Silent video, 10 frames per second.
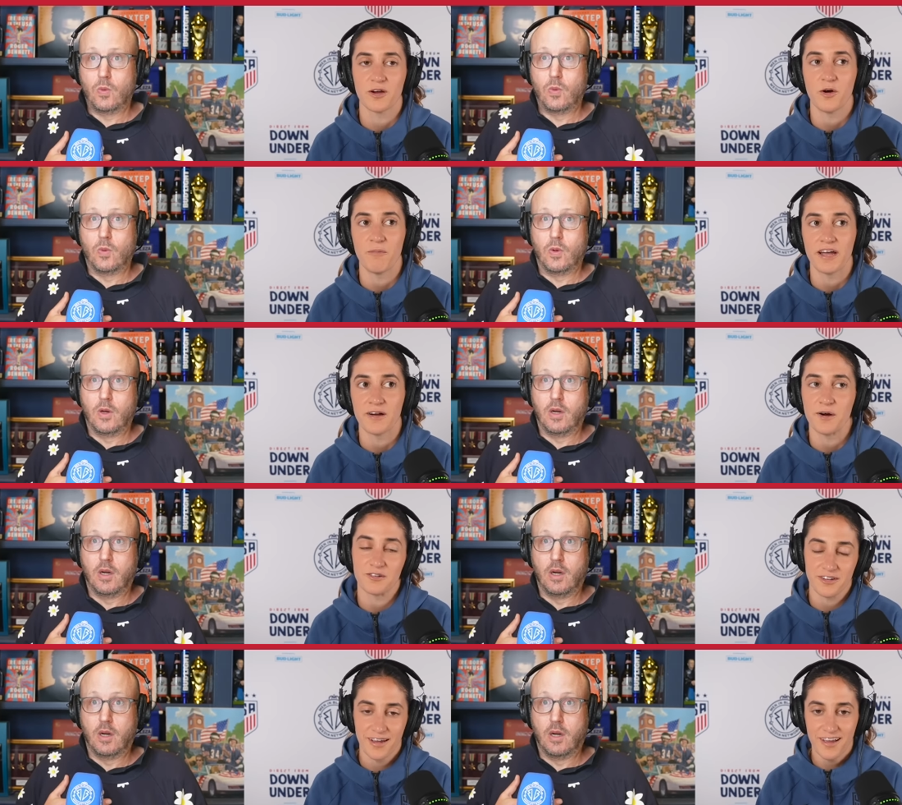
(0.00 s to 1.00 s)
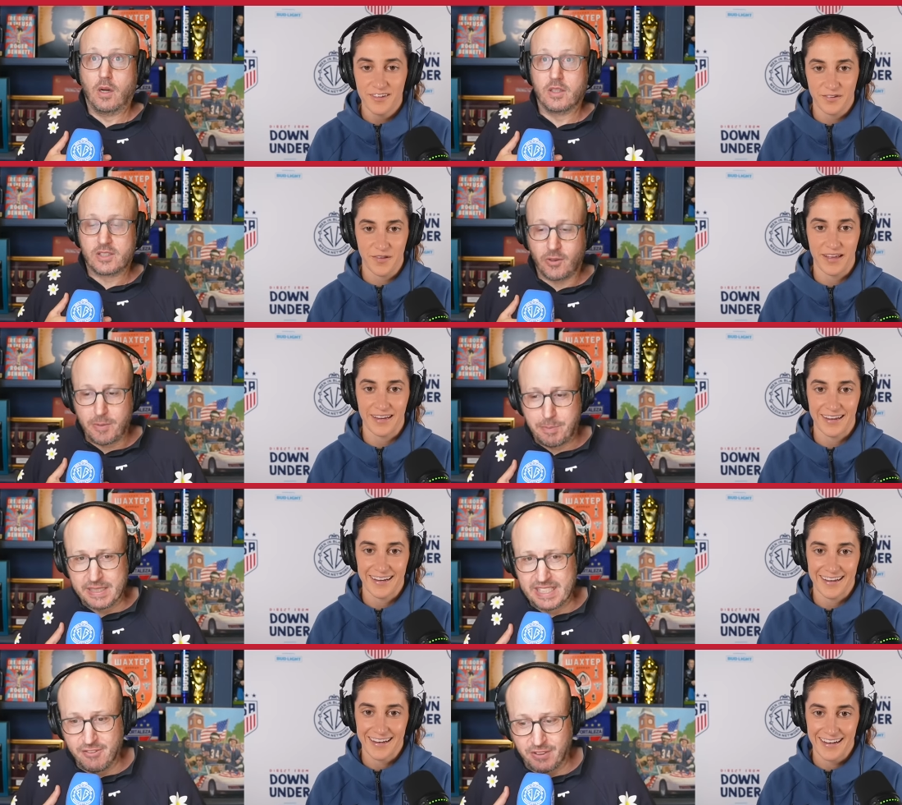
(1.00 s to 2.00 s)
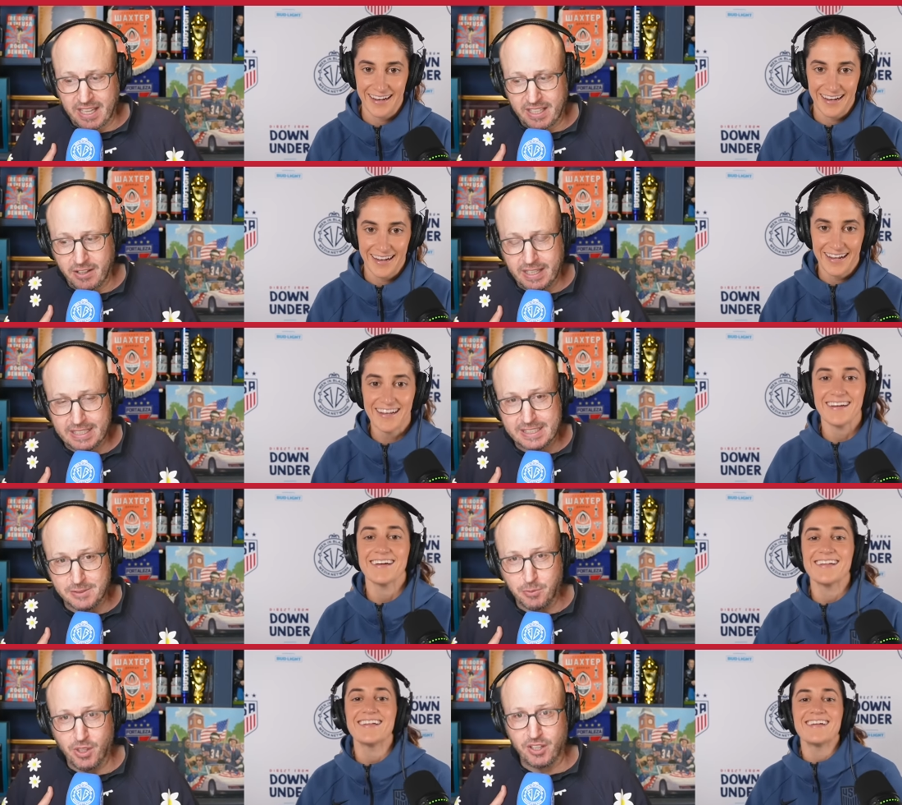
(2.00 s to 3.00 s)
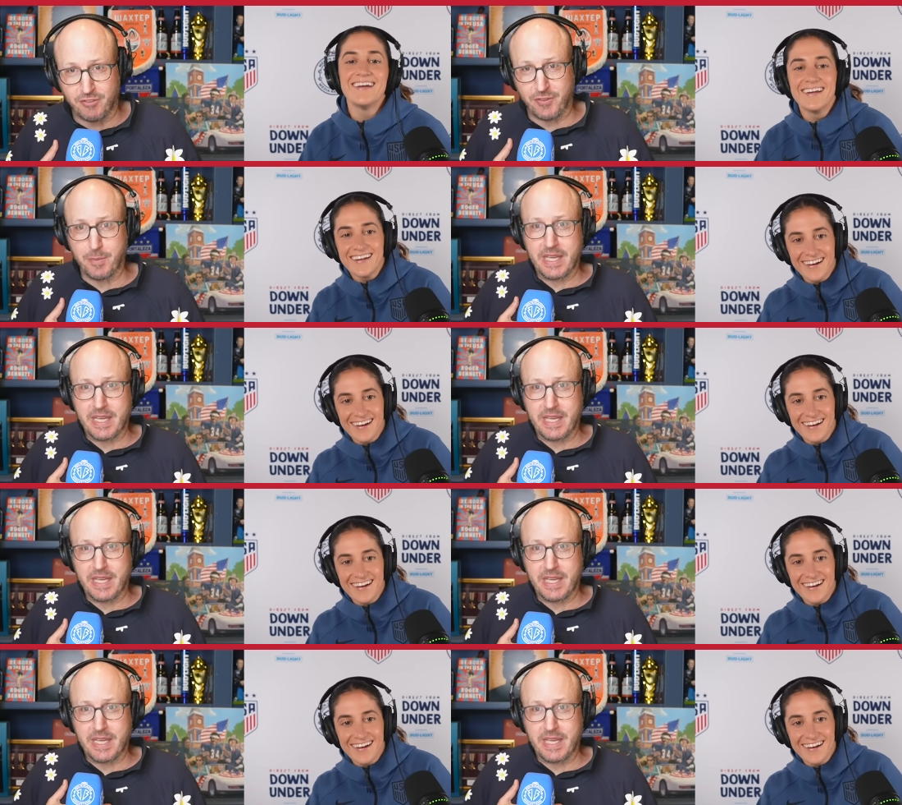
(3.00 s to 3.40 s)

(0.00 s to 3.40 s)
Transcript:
Speaker 1: oh my gosh. So, so like
Speaker 2: busy Vladka, that doesn't work for me.